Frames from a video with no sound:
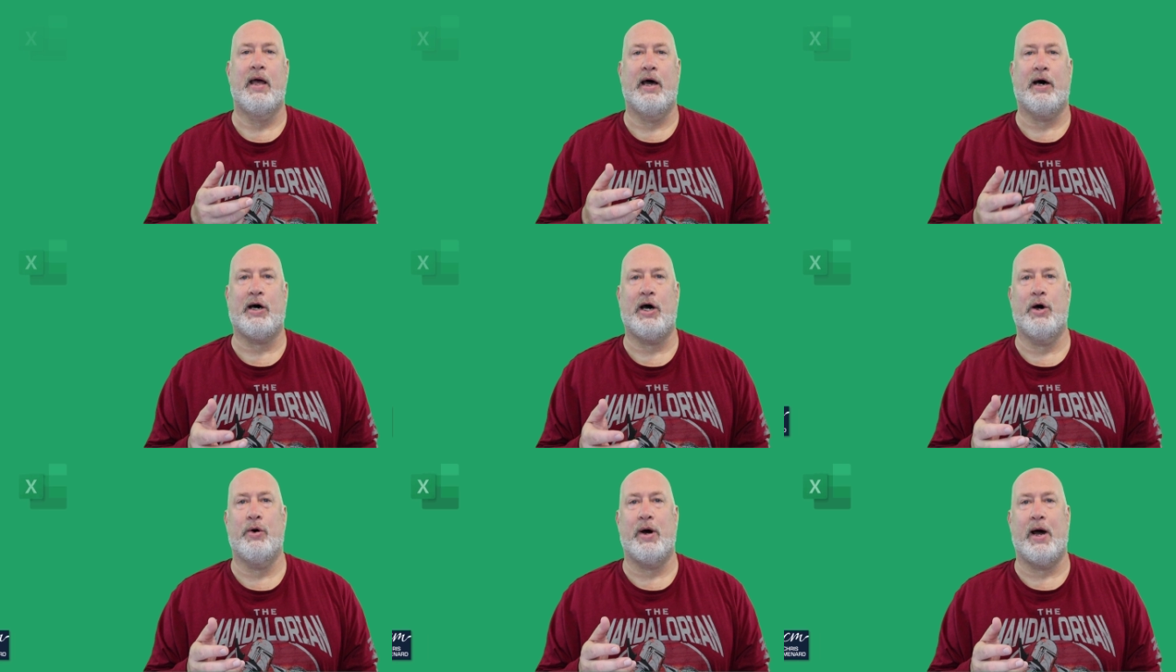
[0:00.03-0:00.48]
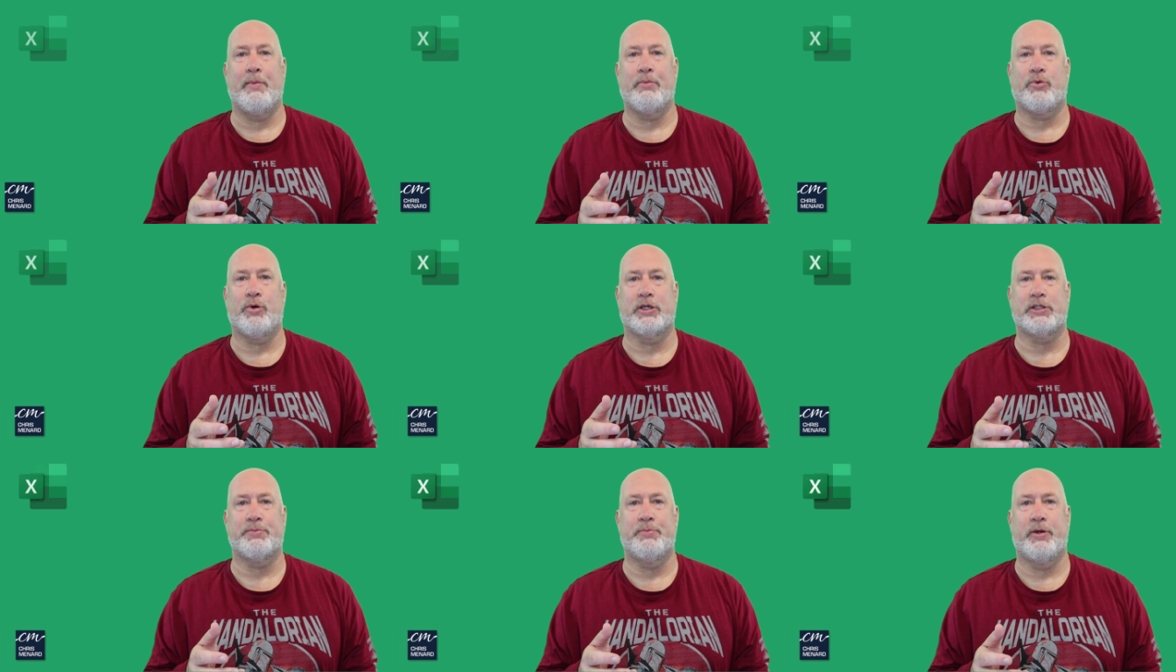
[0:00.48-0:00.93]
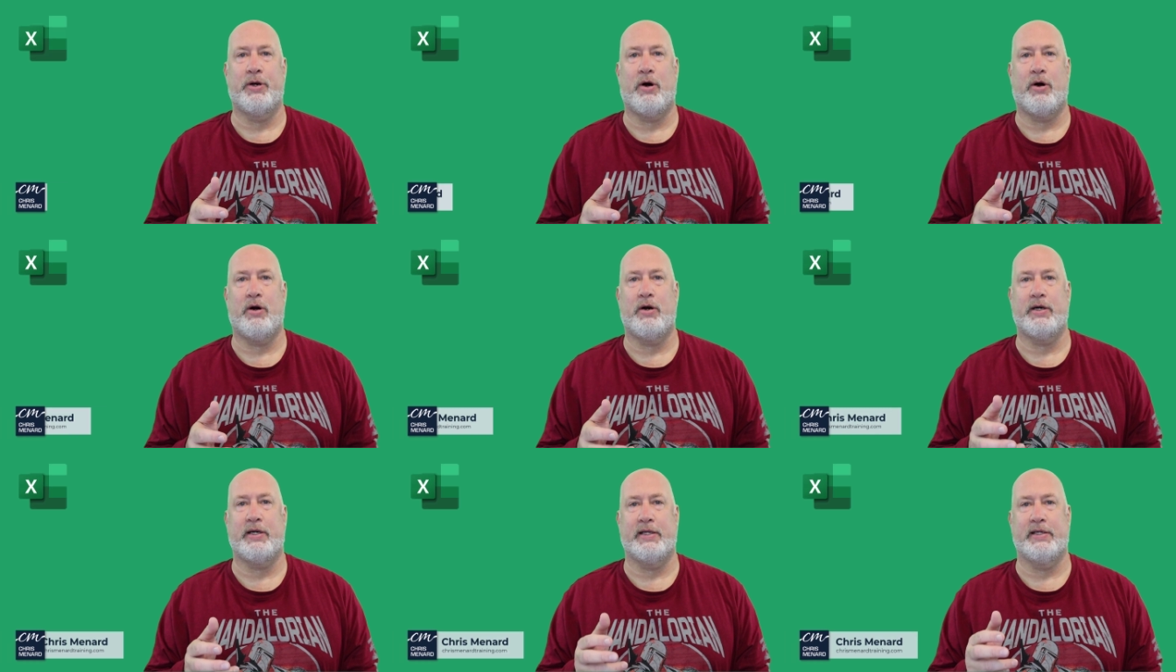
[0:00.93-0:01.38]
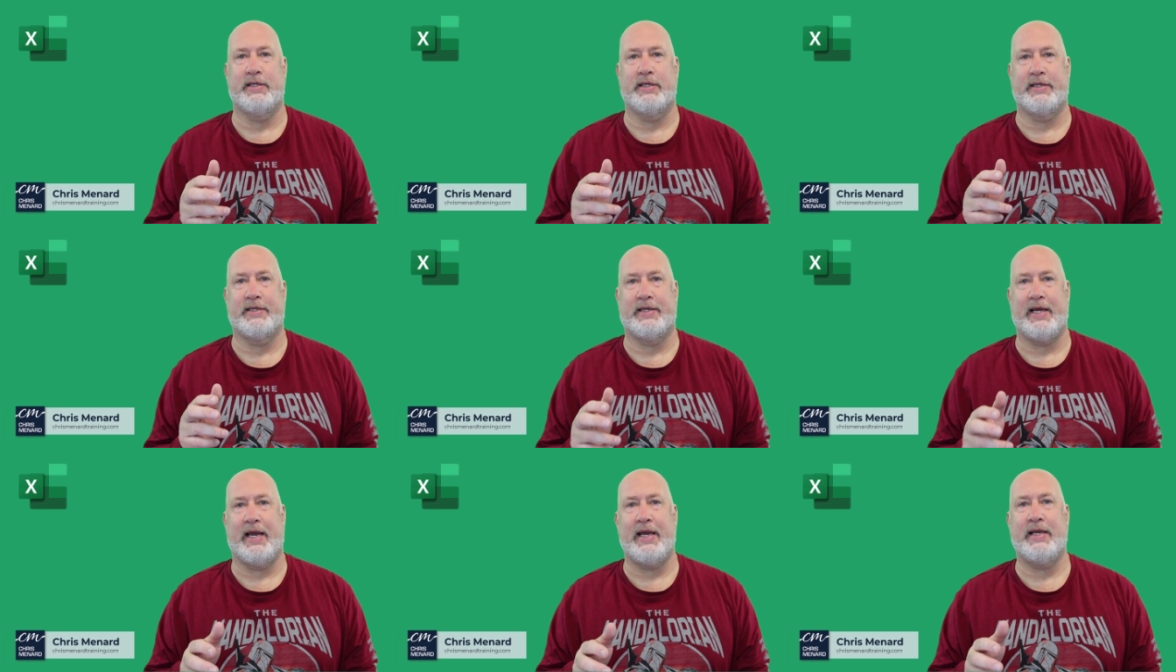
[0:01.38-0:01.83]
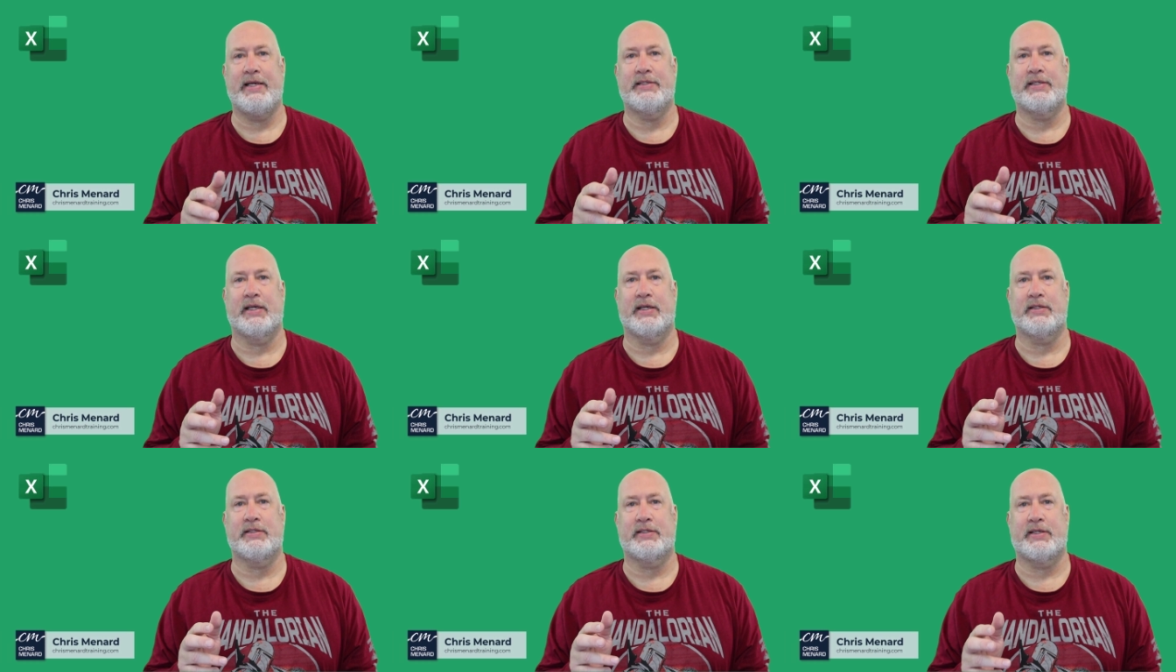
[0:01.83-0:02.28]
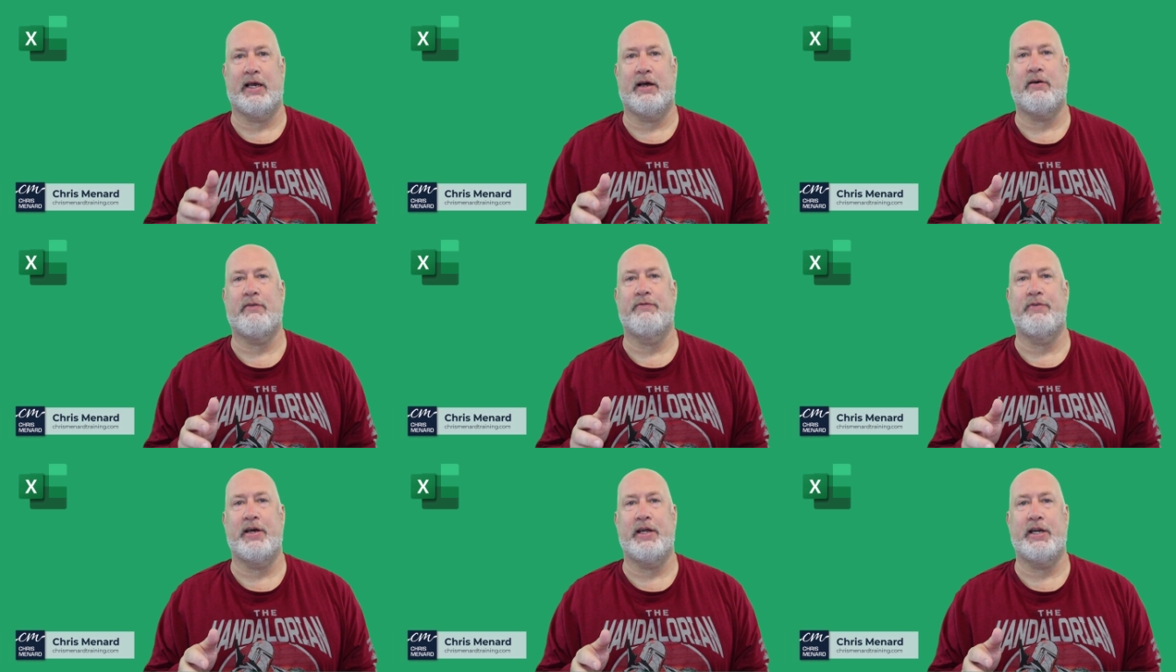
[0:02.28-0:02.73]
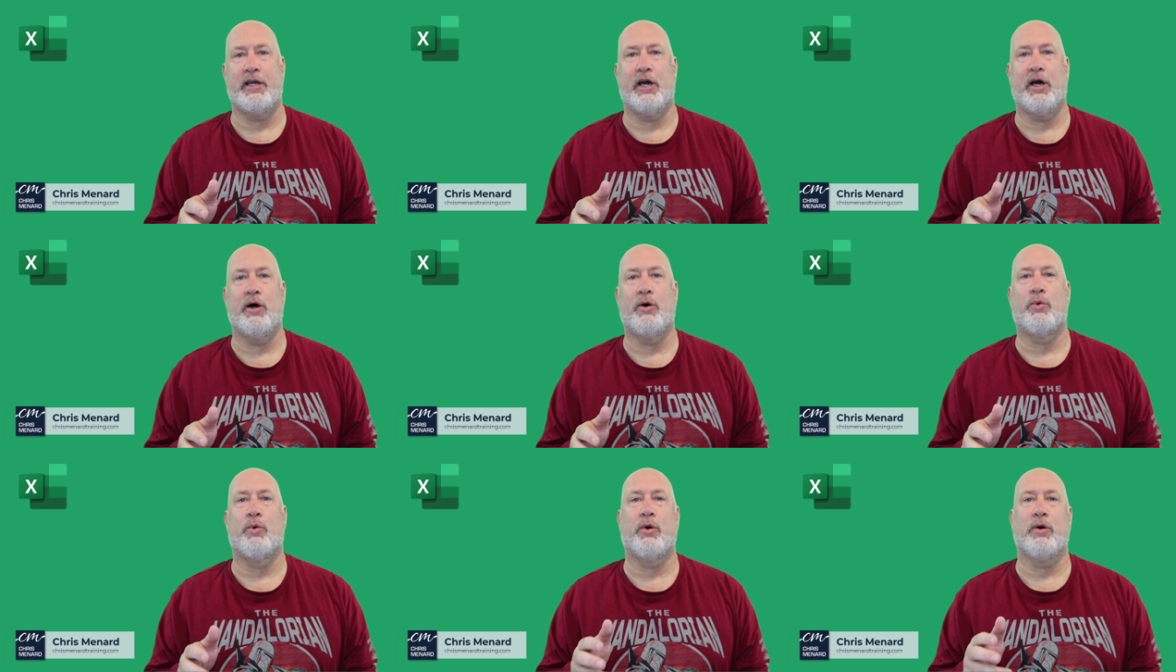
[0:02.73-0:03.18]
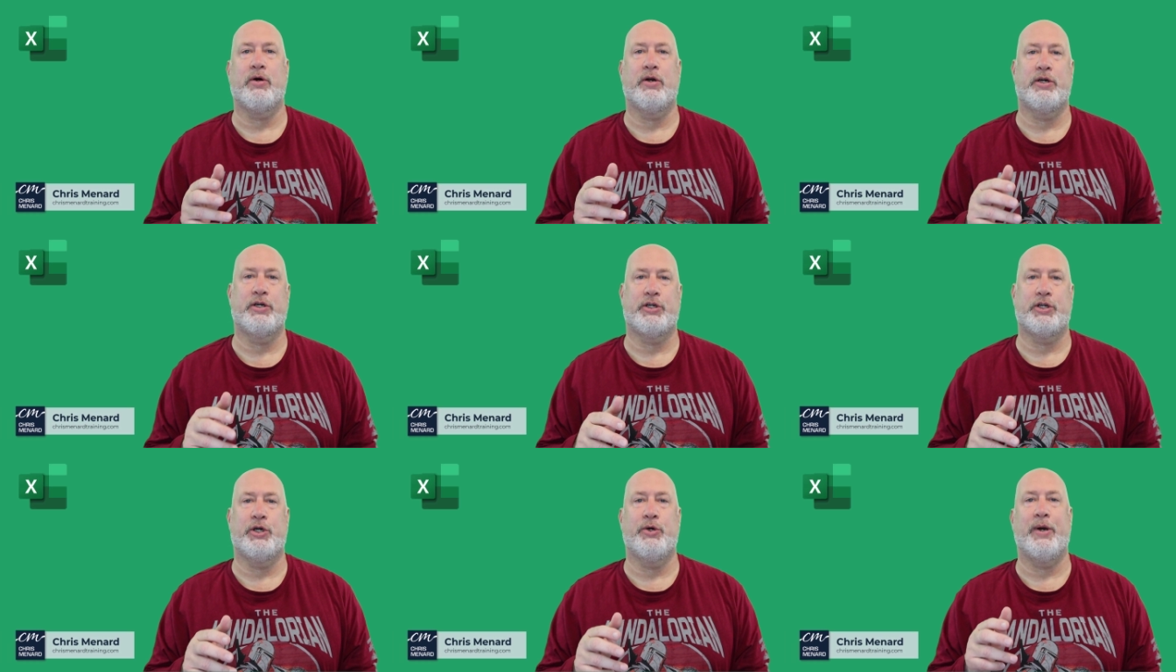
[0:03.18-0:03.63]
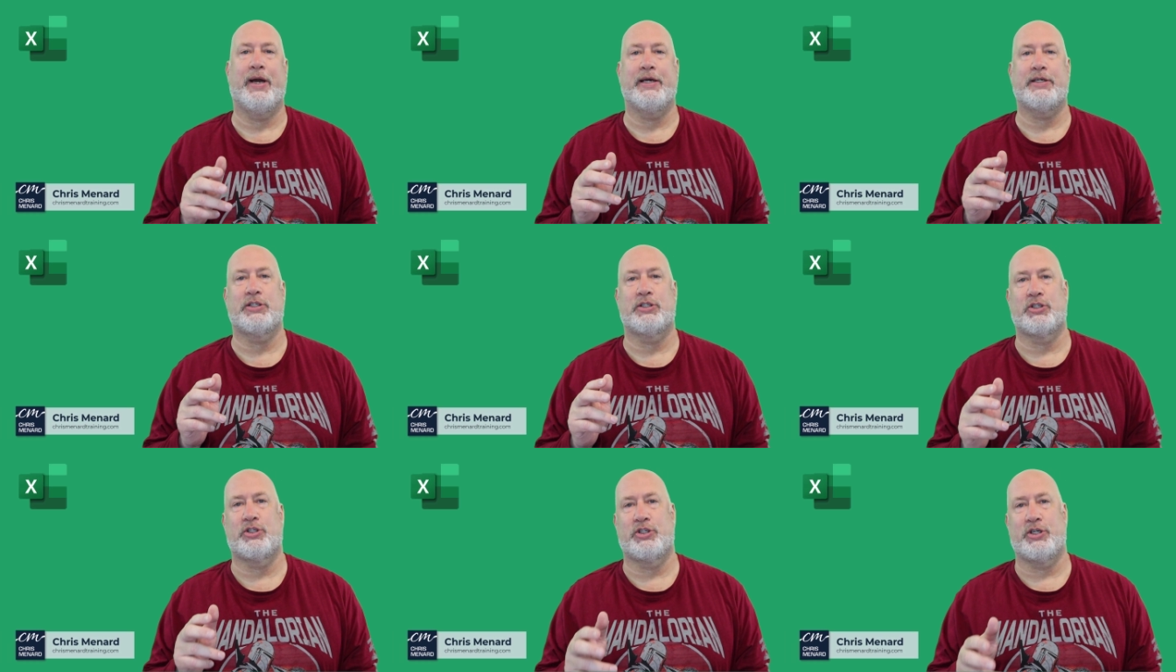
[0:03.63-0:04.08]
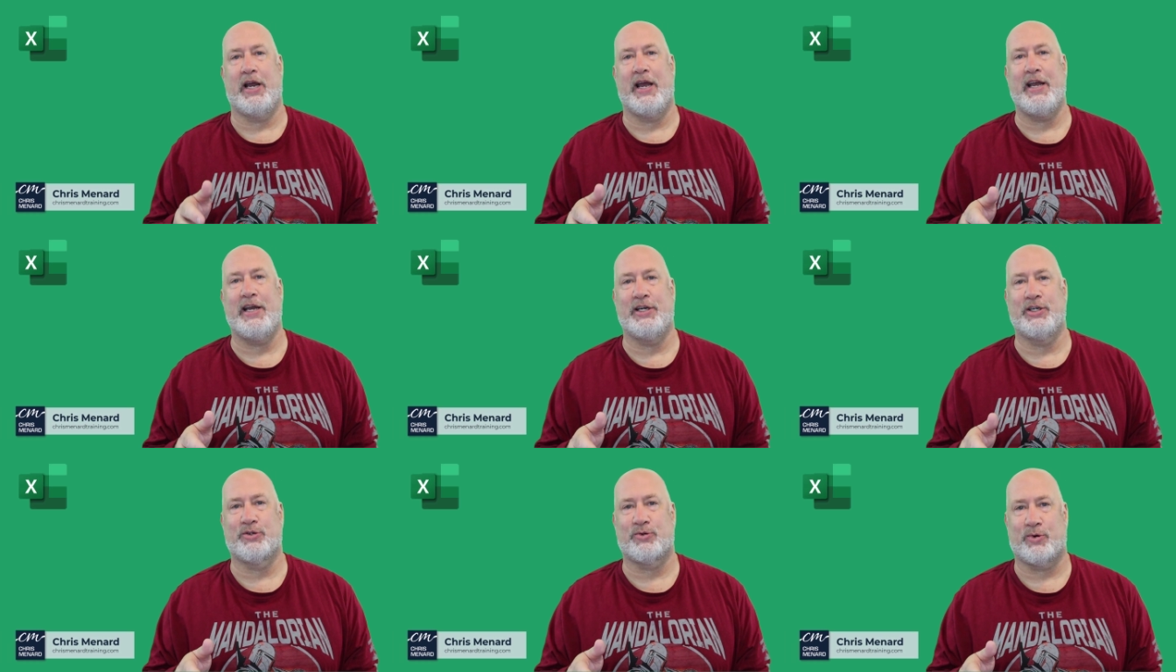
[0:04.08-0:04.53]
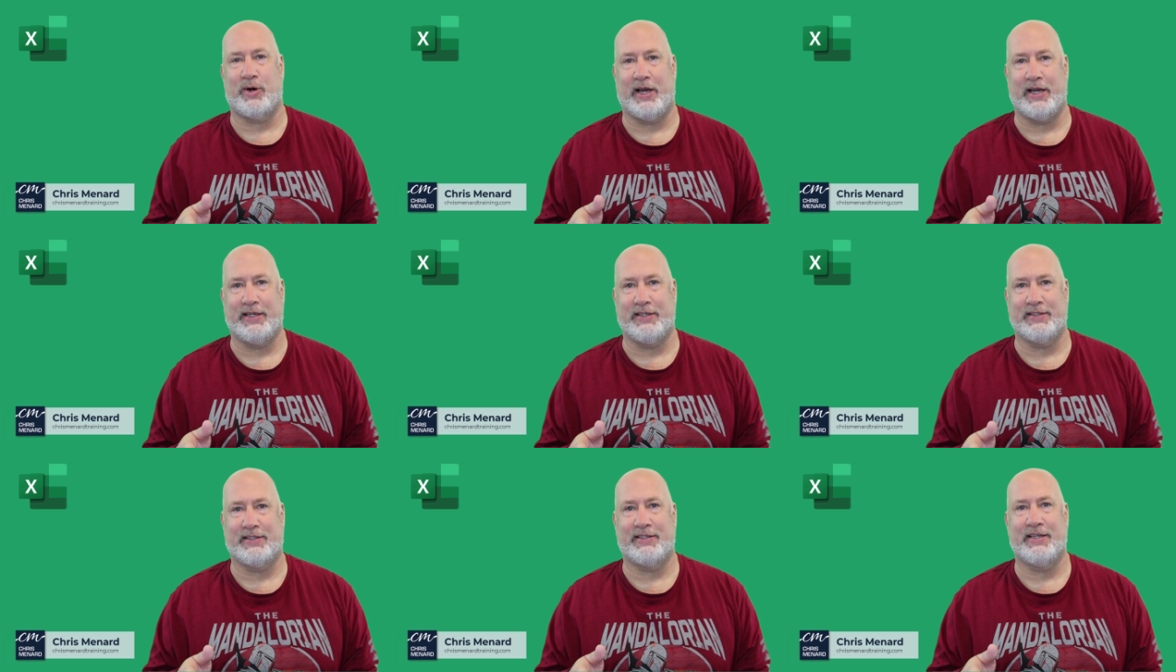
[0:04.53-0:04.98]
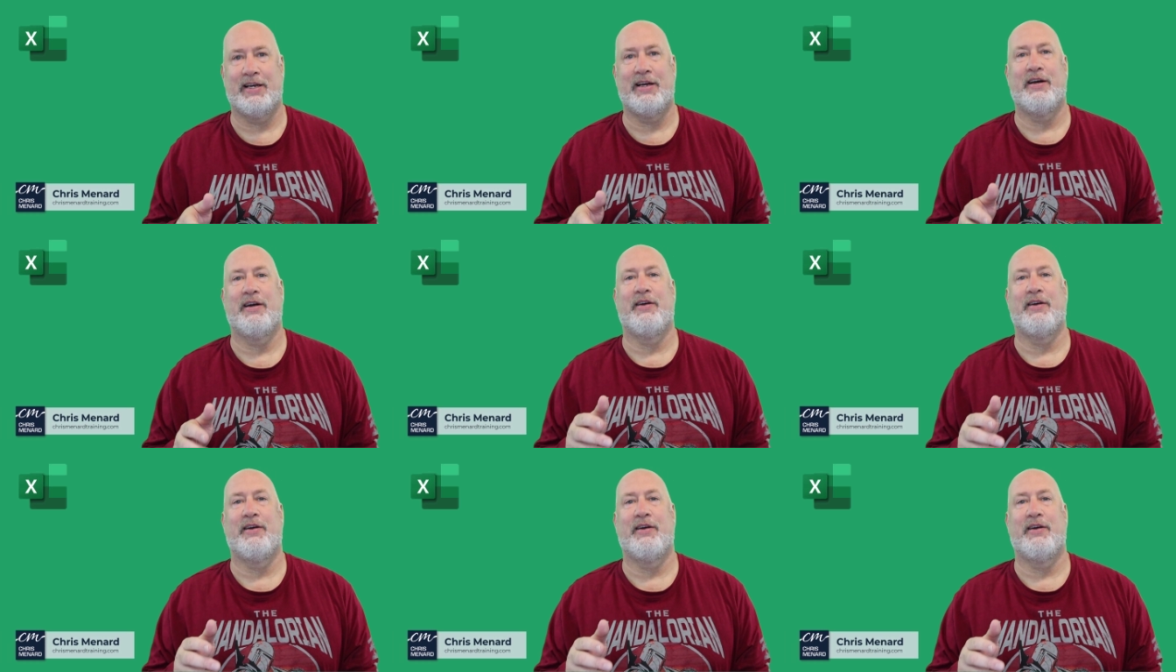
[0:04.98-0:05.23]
Hello, I'm Chris Menard. In today's Excel video, we're going to do exchange rates.